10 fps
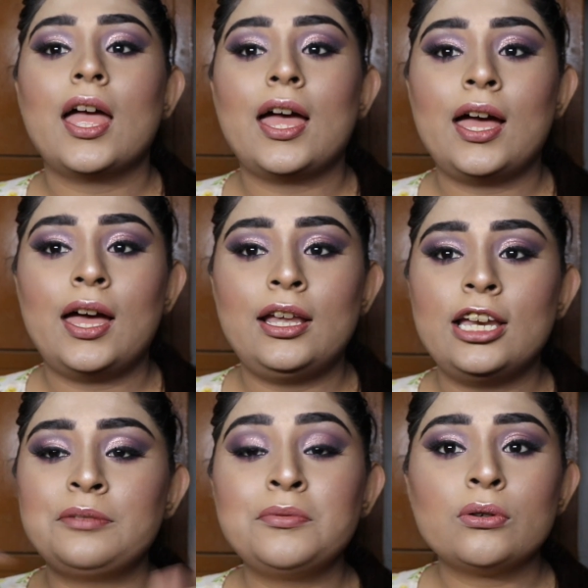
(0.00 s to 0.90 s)
and
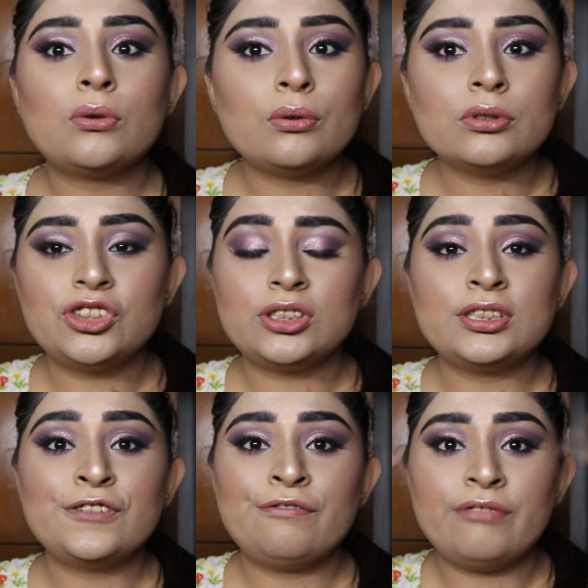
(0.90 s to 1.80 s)
let me go
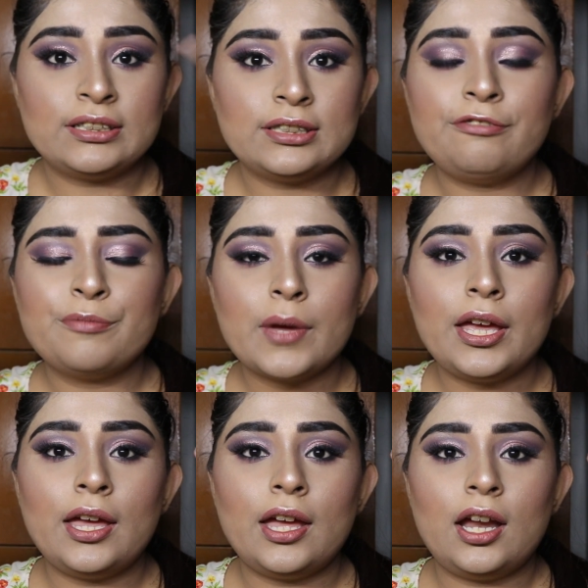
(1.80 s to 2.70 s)
just fix up my
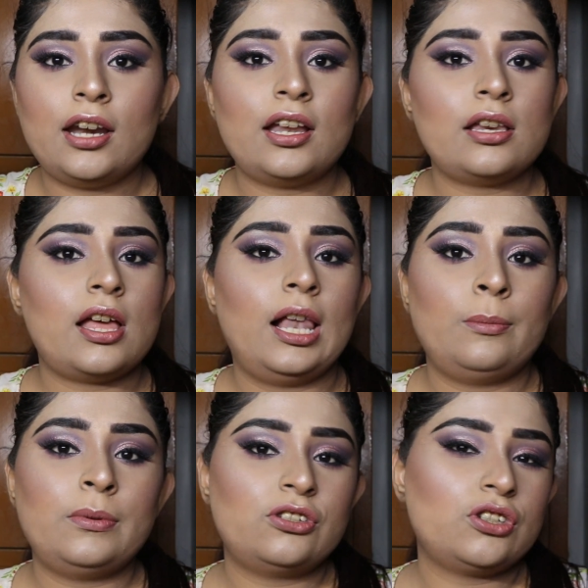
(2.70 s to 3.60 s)
hair and I'll
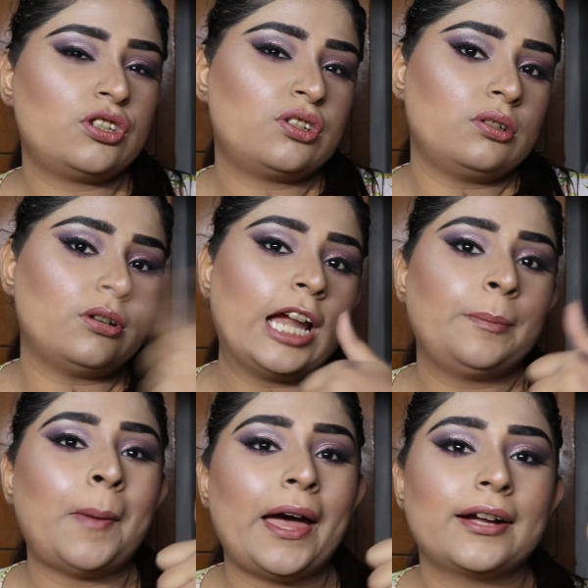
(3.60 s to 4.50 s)
be just
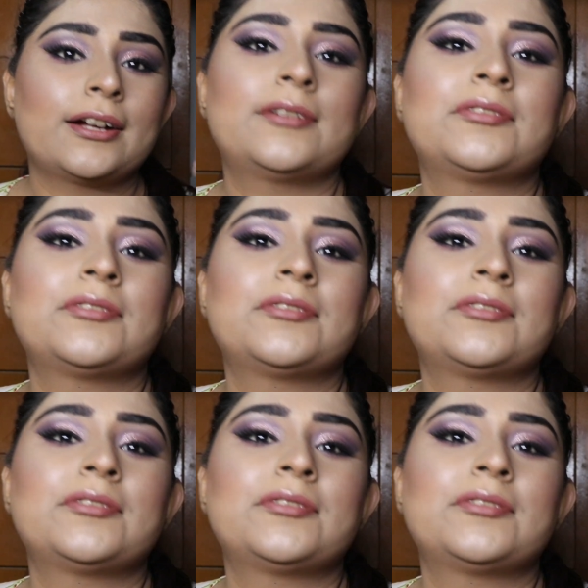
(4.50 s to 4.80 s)
right back.